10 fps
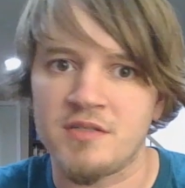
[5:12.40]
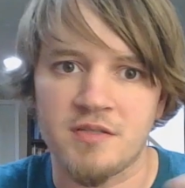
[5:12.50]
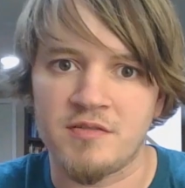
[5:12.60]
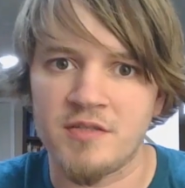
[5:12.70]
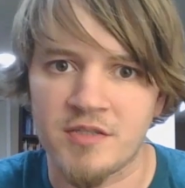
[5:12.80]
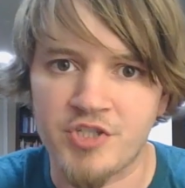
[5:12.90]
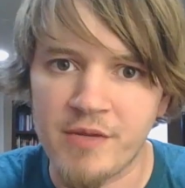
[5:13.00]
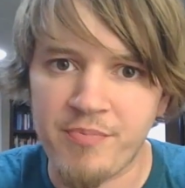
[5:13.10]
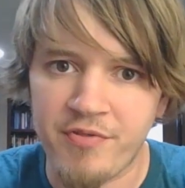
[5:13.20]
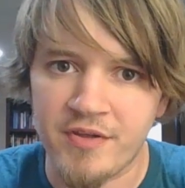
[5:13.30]
to
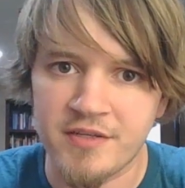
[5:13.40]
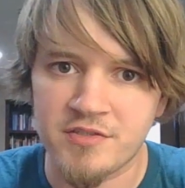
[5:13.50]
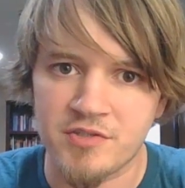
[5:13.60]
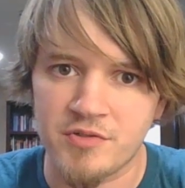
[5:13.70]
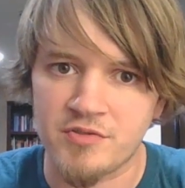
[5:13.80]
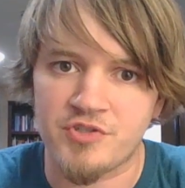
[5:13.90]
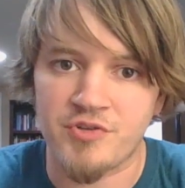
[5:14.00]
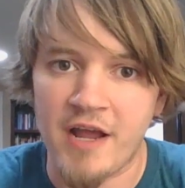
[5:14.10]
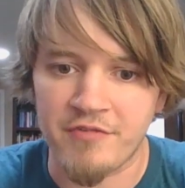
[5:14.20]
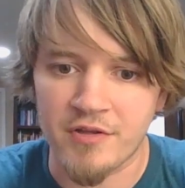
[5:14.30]
ship things or to
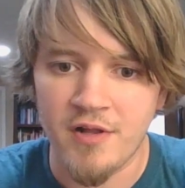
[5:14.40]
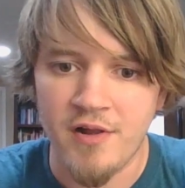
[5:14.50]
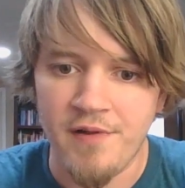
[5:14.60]
travel.